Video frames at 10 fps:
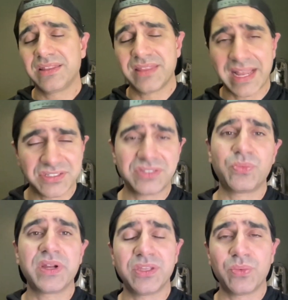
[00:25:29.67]
That's
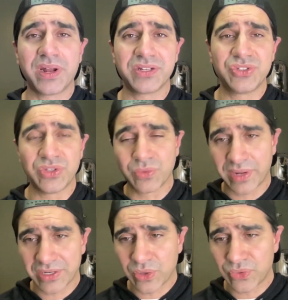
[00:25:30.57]
what you want to do. You
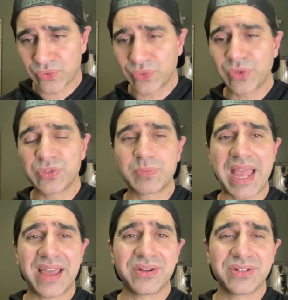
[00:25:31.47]
want to go through those
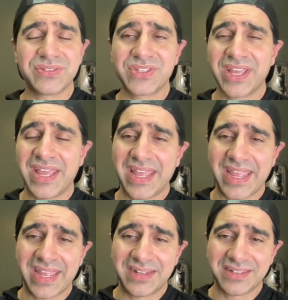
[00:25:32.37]
patterns
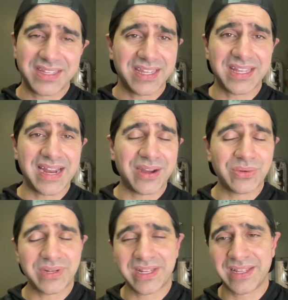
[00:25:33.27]
and kick it
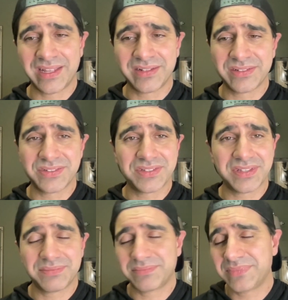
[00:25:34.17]
out and
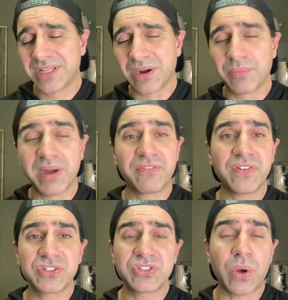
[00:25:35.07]
but
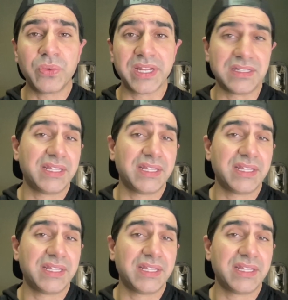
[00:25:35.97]
first own it.